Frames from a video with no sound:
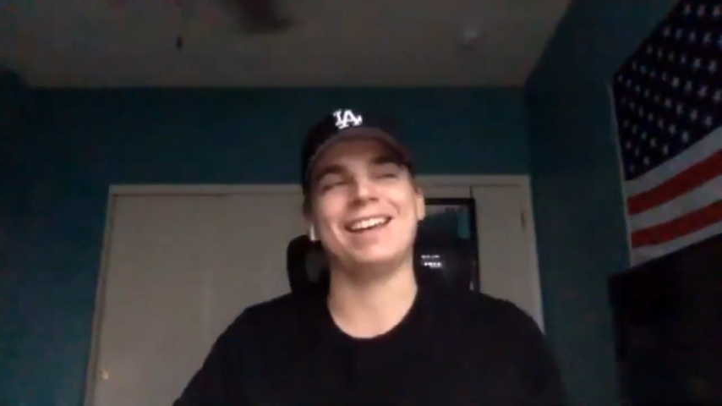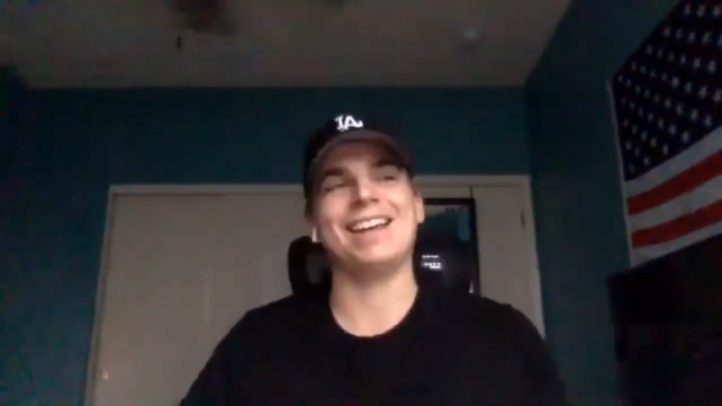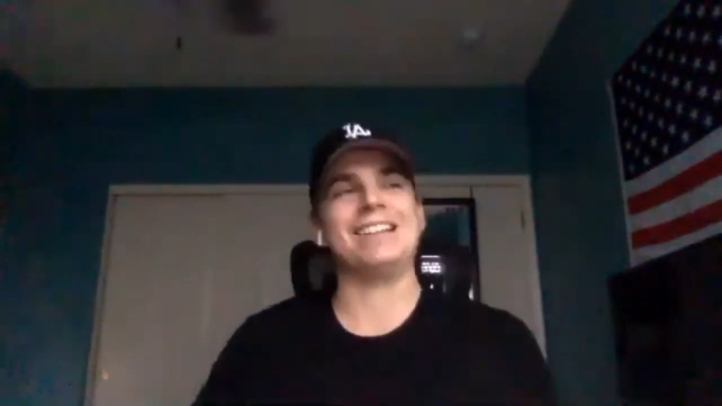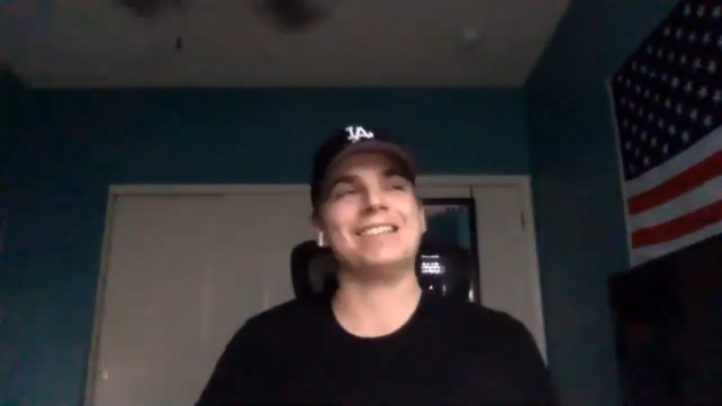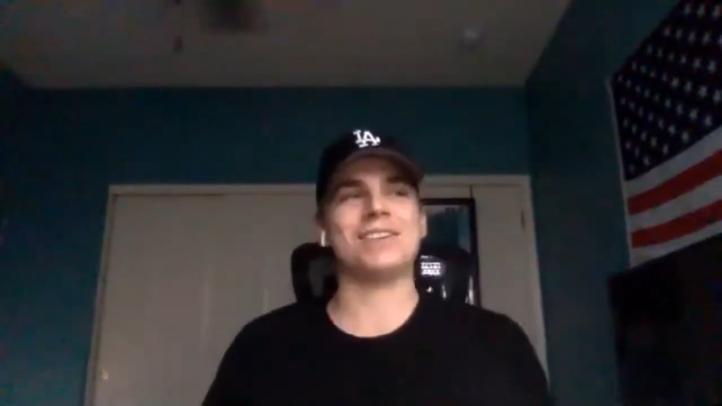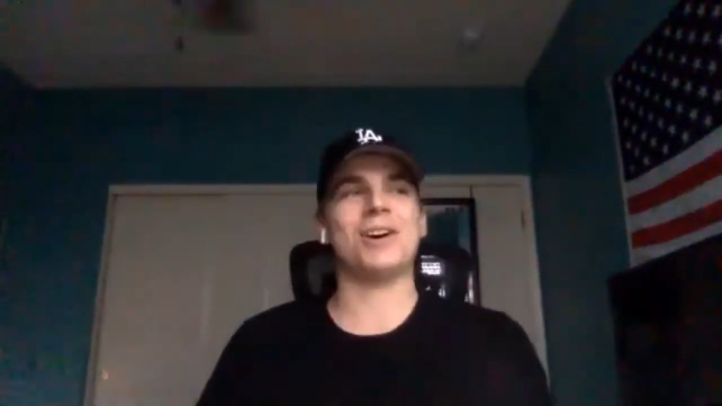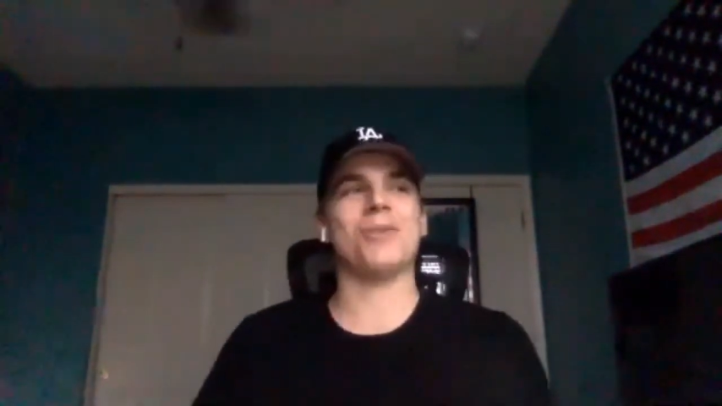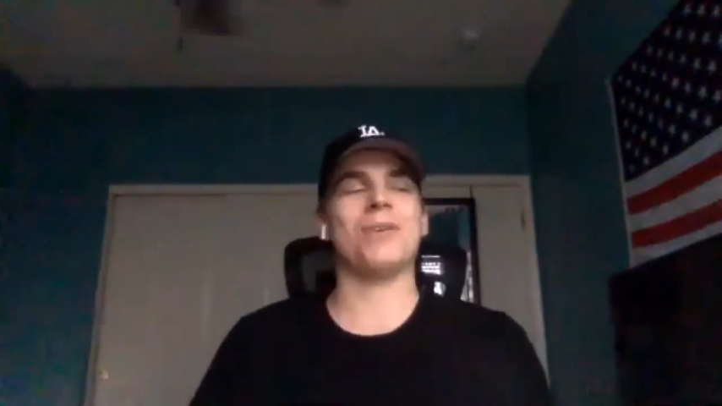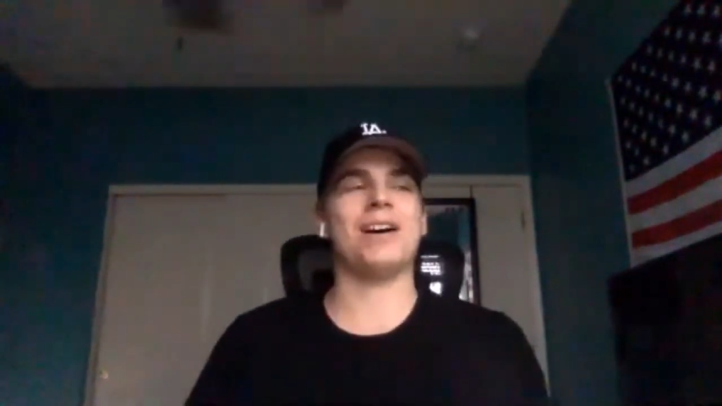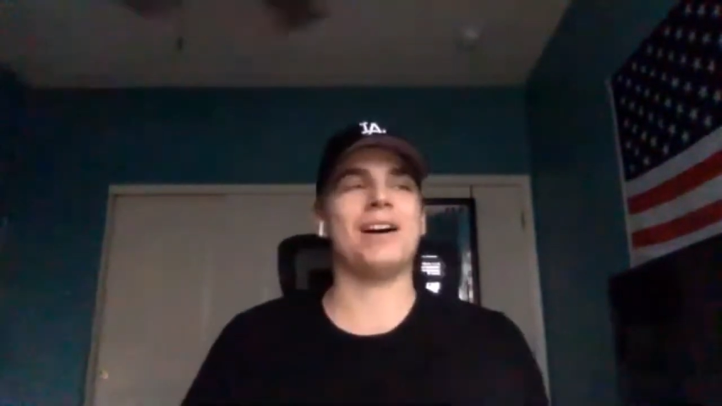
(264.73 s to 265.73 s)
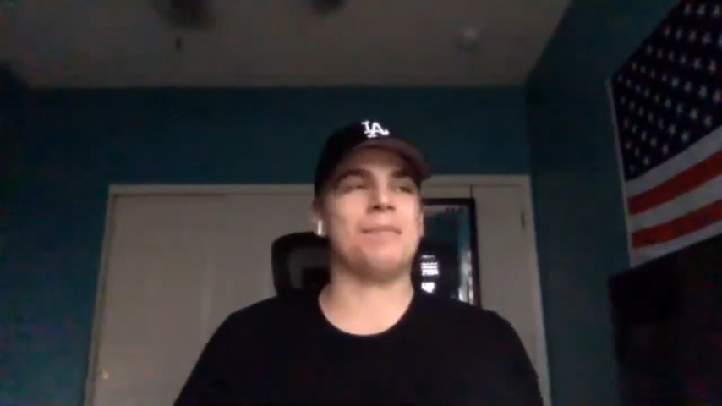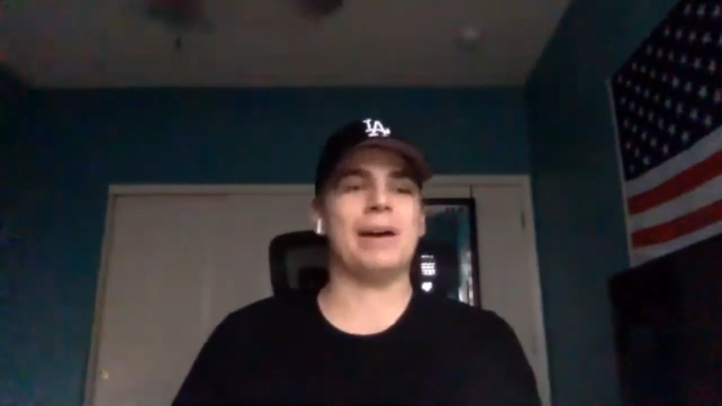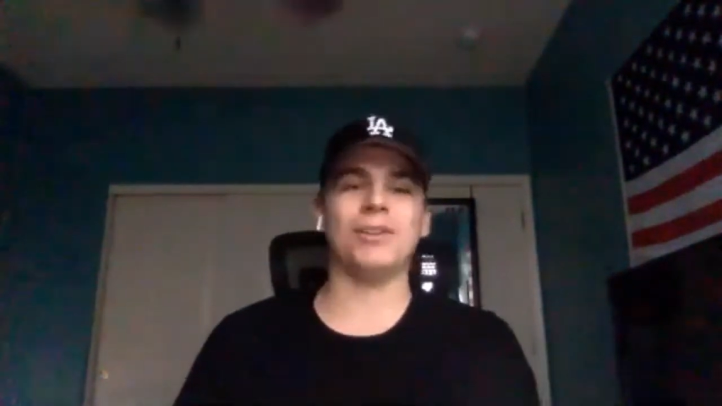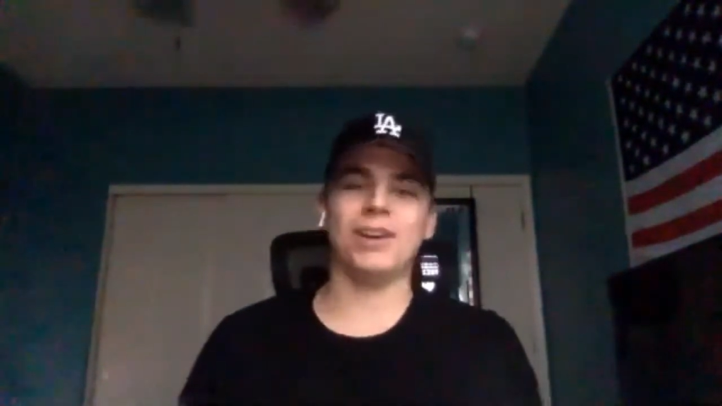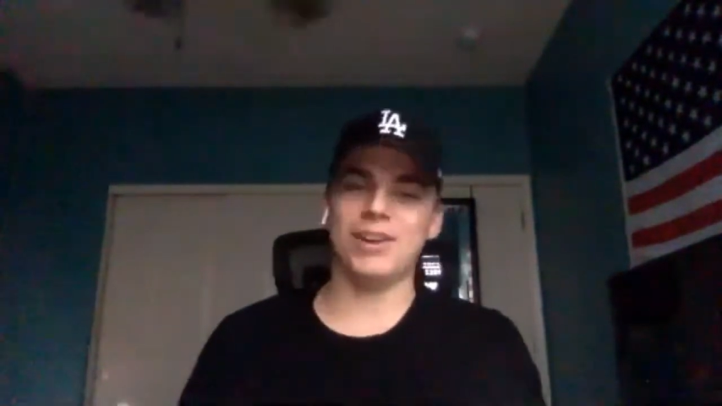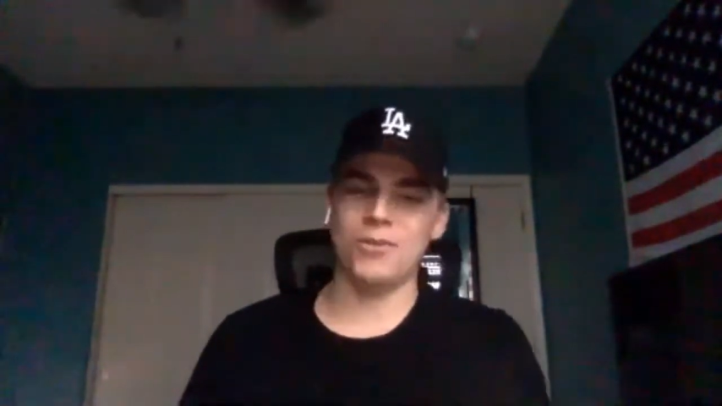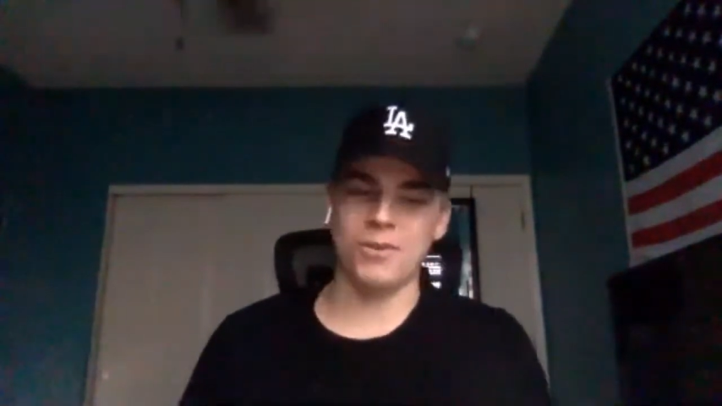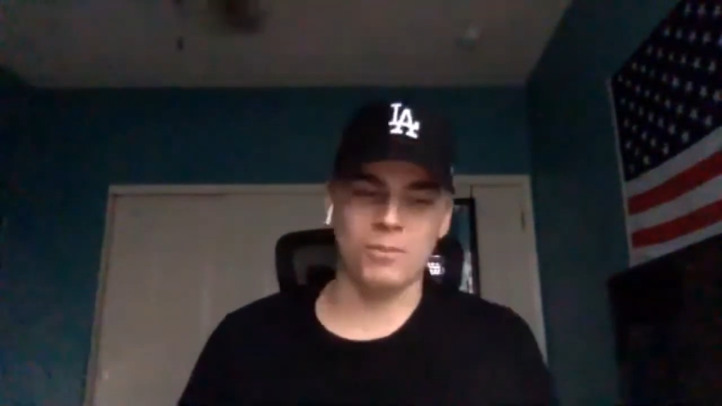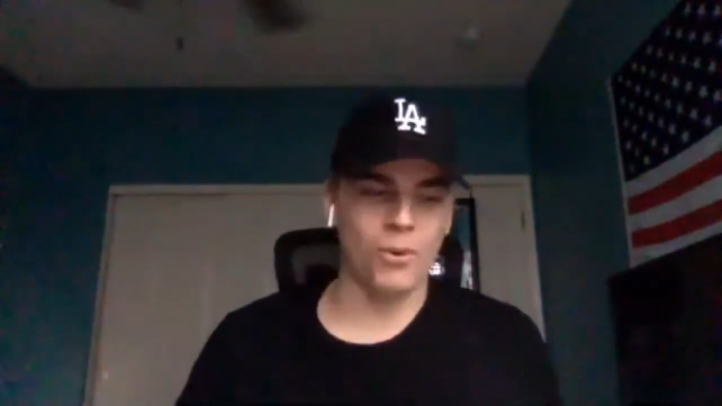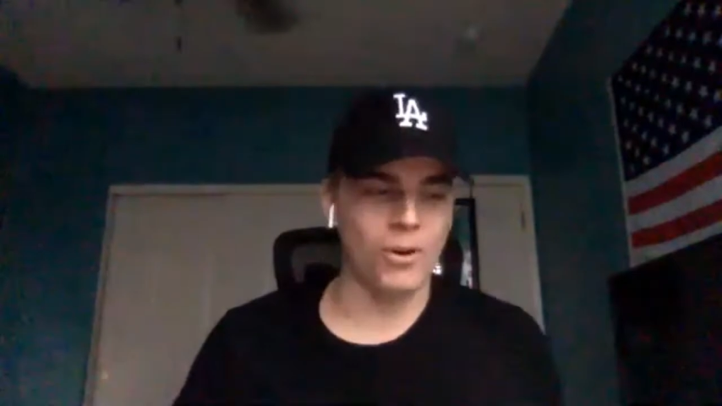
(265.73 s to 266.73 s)
And so I looked into
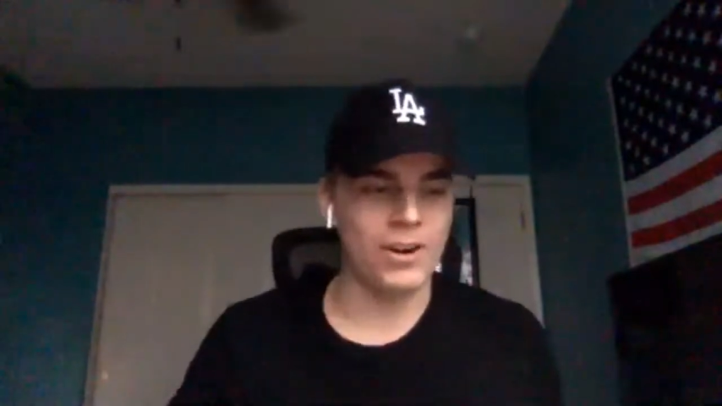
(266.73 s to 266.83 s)
it more.